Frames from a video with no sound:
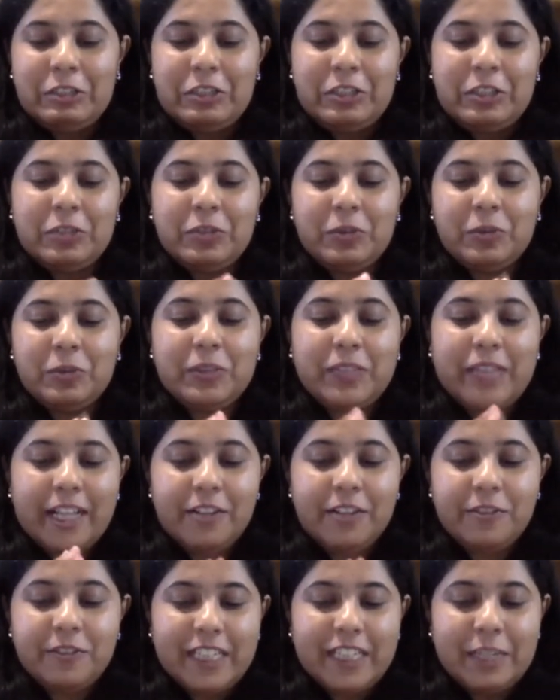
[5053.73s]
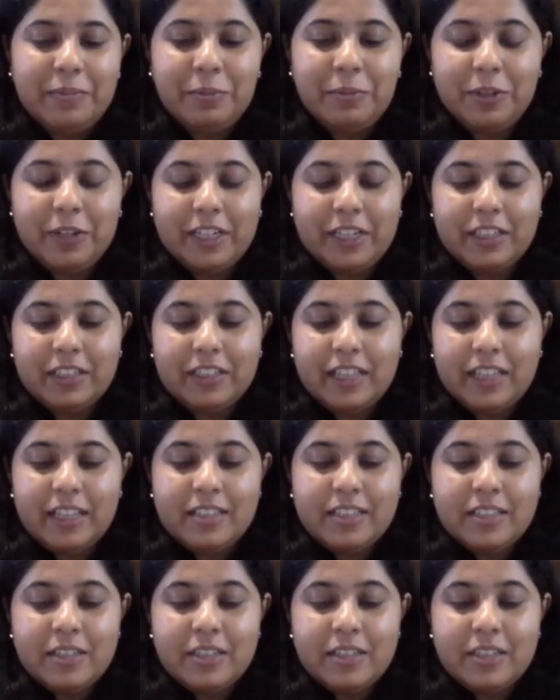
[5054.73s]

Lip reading: to delve deeper into that.